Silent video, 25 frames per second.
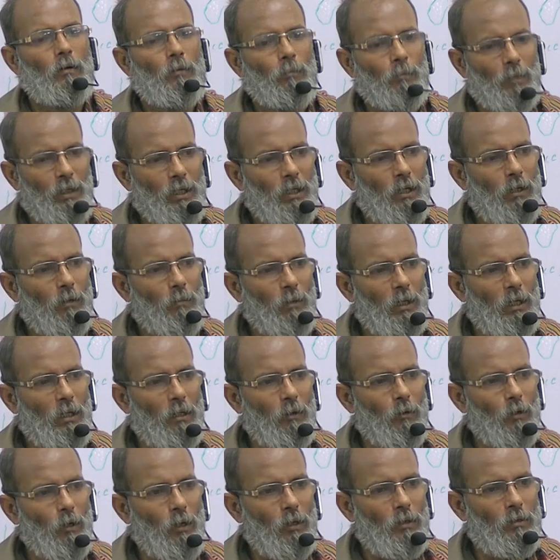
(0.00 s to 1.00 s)
medial
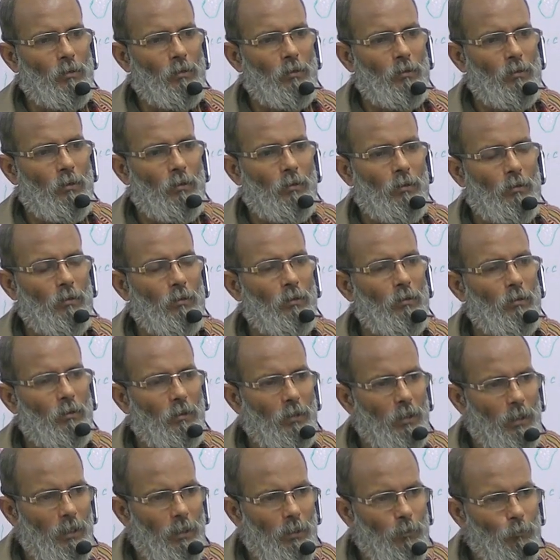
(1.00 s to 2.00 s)
malleolus,
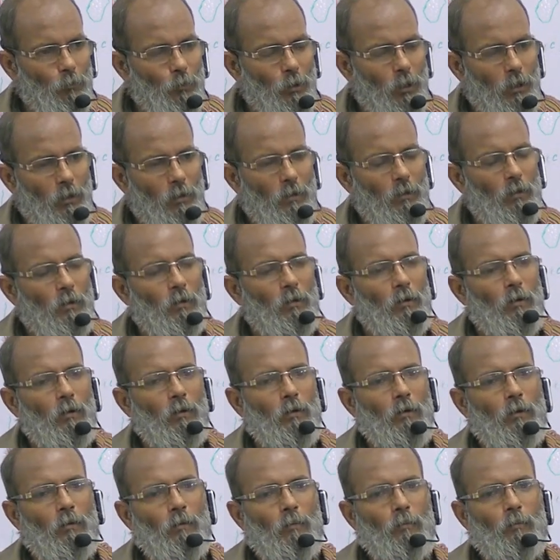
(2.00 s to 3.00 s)
then to the
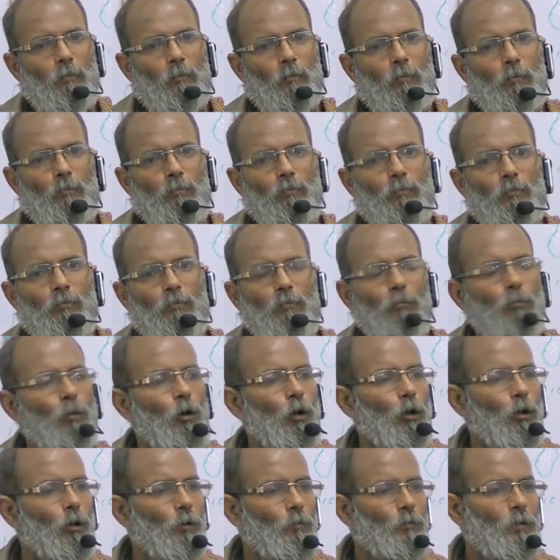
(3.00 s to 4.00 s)

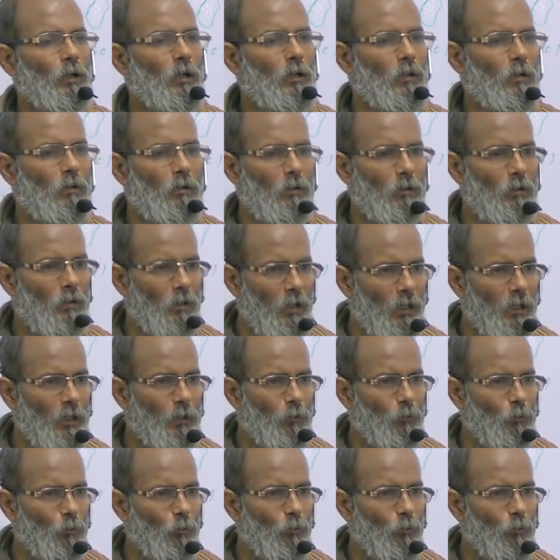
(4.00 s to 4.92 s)
ball of the great